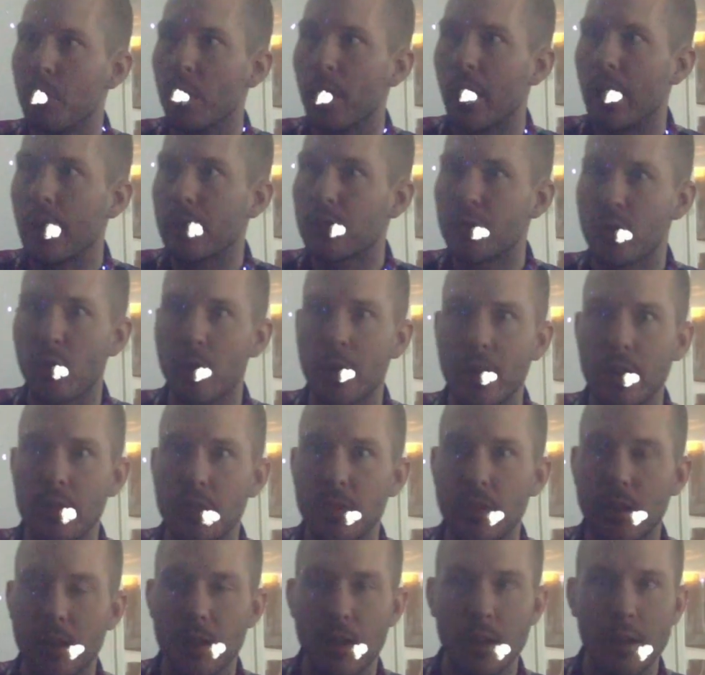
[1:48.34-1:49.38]
and it can
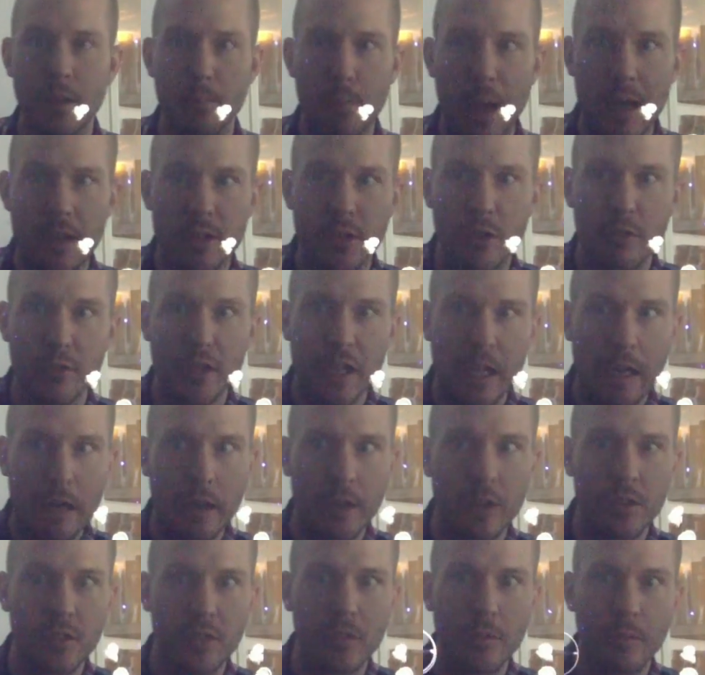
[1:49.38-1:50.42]
detect then exactly on the
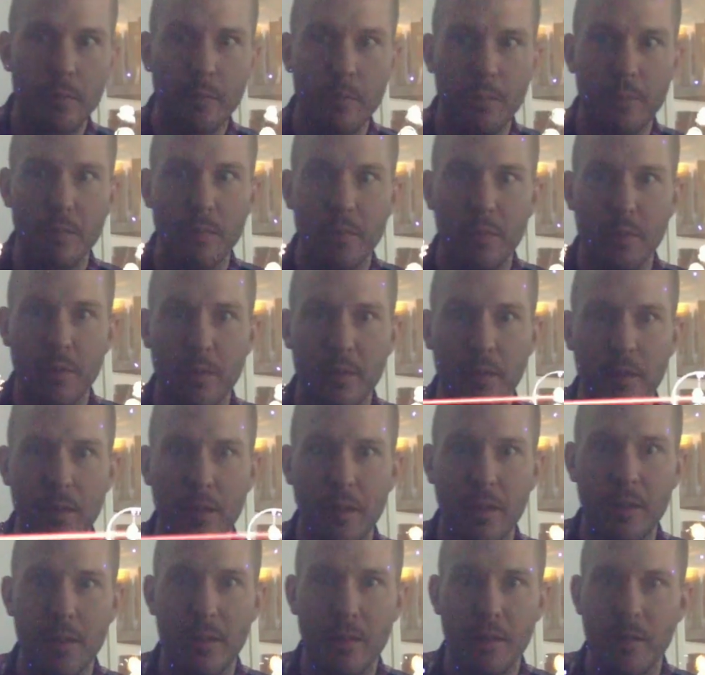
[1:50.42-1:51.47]
millimeter where on the
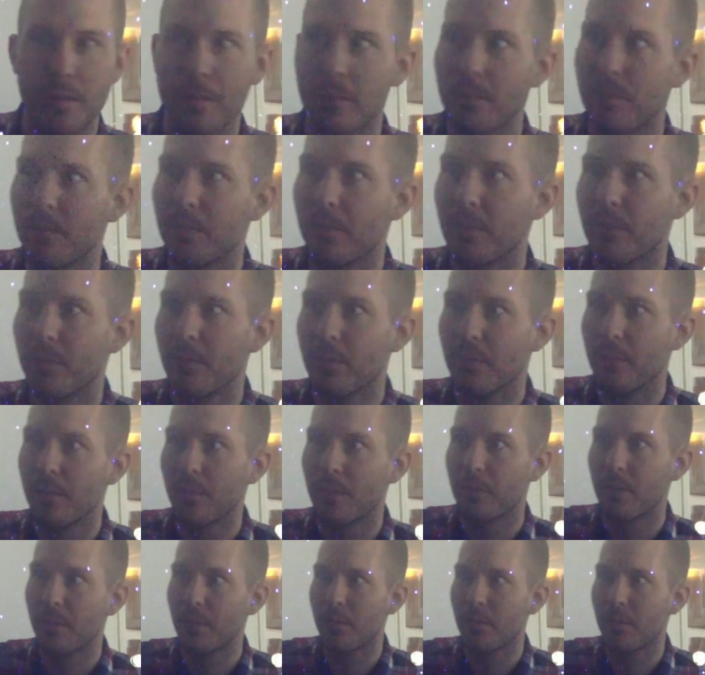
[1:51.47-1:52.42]
screen that you're looking,